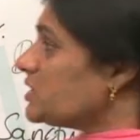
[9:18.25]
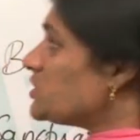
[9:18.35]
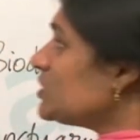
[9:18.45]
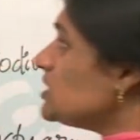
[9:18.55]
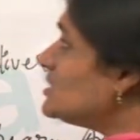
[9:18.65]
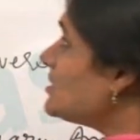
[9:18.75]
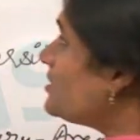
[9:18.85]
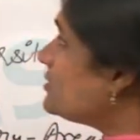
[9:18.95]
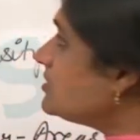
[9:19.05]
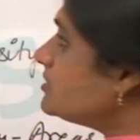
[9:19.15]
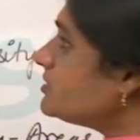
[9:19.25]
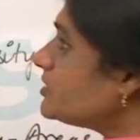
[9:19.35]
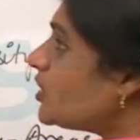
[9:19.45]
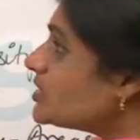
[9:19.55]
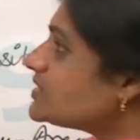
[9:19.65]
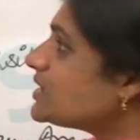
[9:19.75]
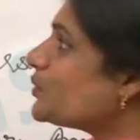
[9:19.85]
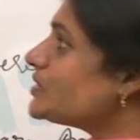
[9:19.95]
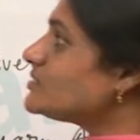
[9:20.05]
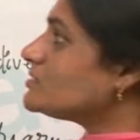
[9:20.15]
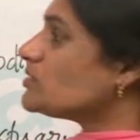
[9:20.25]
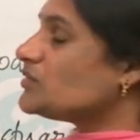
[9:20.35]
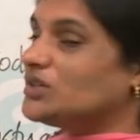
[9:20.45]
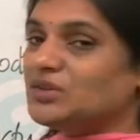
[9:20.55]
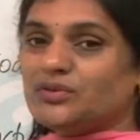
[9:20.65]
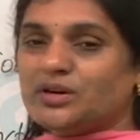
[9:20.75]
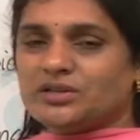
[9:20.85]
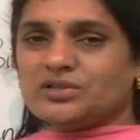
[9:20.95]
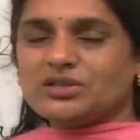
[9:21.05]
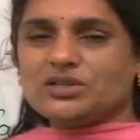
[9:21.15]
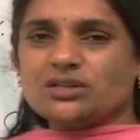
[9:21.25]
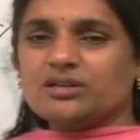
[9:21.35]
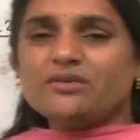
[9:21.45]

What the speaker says: So these are the consequences of deforestation.